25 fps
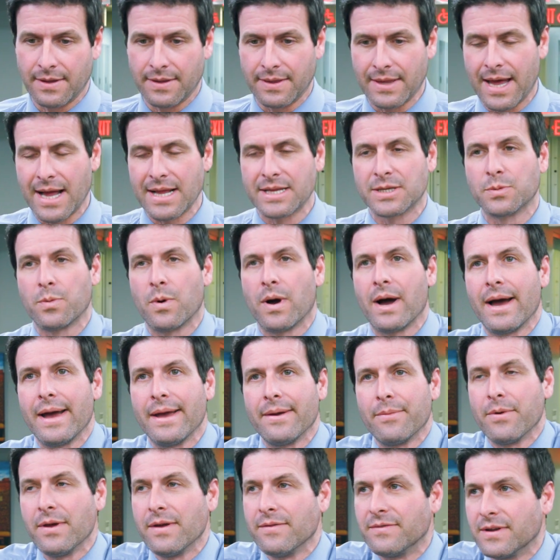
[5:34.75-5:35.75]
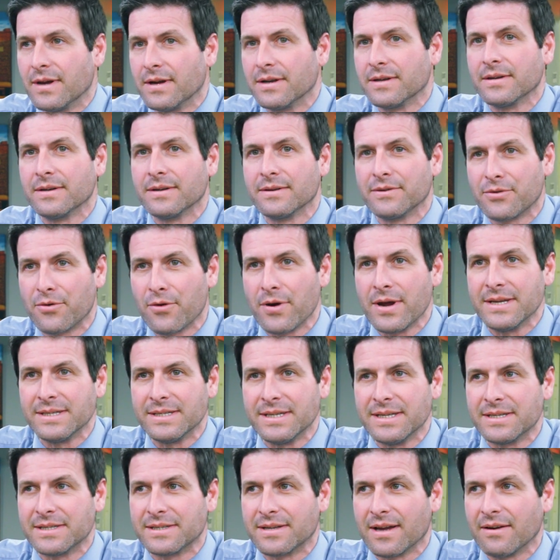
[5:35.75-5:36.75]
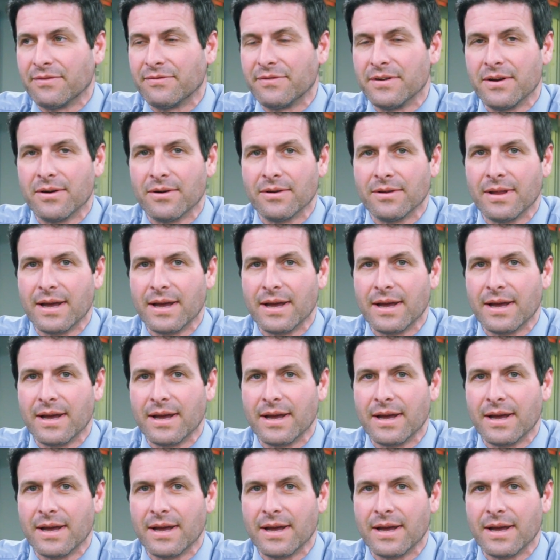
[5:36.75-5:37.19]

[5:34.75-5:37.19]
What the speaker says: And that's why we've done crazy stuff here,